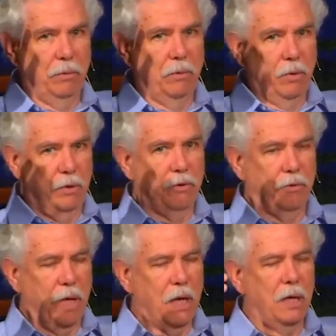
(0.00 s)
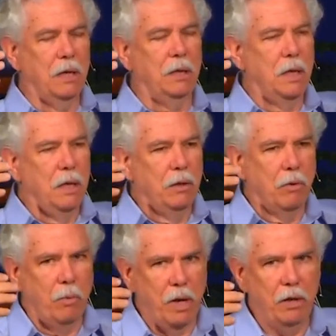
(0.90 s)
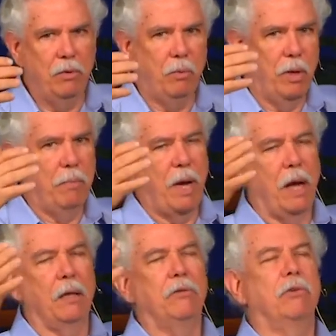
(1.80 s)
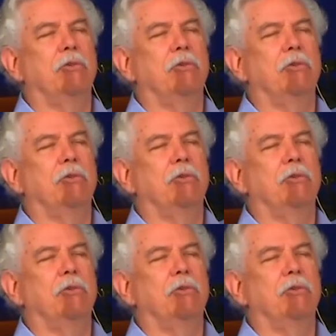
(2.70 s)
You understand? And the way you rebalance